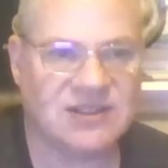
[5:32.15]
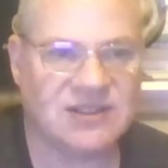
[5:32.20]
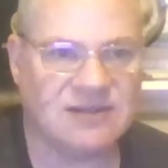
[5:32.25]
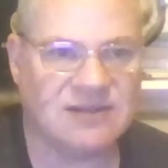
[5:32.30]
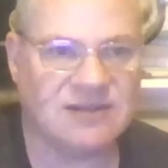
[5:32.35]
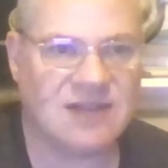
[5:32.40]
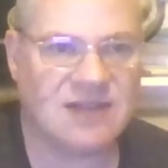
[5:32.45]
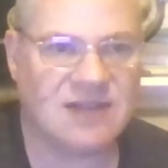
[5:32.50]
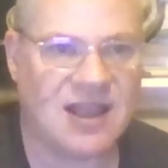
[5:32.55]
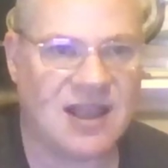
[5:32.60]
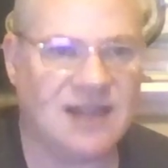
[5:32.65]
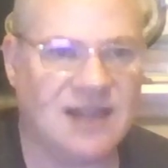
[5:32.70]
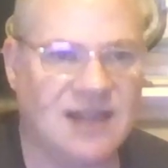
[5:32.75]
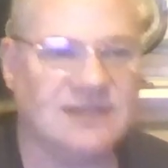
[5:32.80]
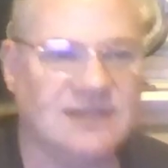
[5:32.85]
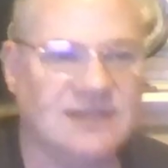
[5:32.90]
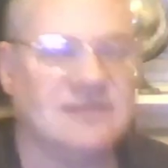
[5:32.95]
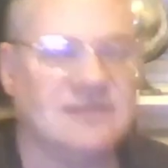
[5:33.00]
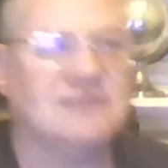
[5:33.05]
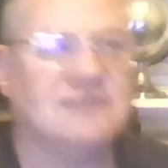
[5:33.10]
and
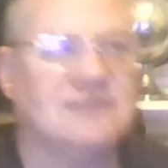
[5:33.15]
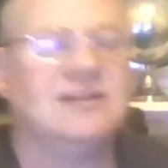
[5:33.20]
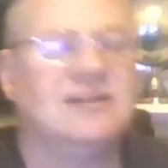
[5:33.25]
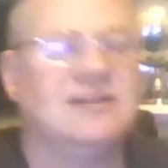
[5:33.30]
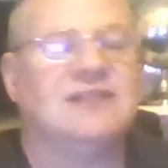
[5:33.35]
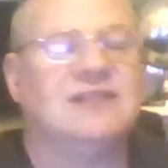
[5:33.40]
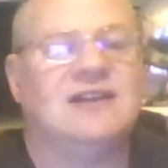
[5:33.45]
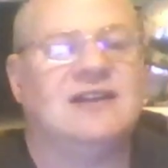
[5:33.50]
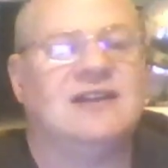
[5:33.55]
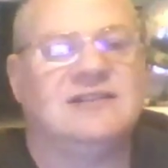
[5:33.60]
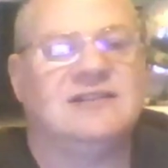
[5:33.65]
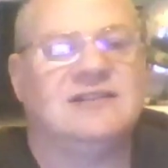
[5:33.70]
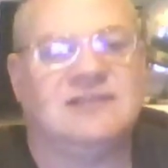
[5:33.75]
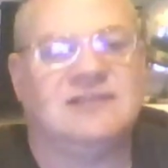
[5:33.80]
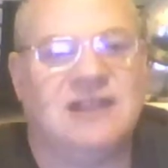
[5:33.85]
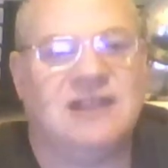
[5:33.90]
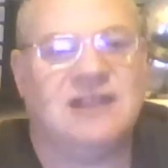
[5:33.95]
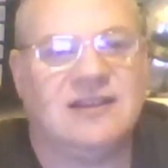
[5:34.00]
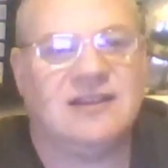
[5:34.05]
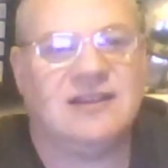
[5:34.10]
get that
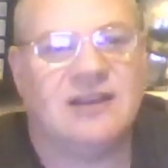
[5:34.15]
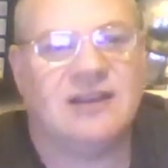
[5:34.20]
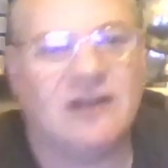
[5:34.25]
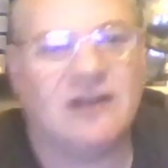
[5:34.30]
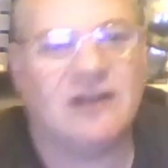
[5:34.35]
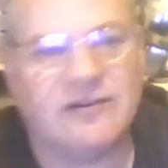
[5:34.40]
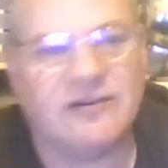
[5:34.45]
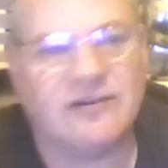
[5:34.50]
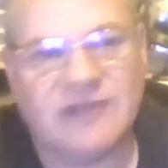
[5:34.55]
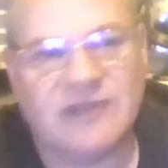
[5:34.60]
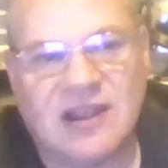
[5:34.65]
taken care of.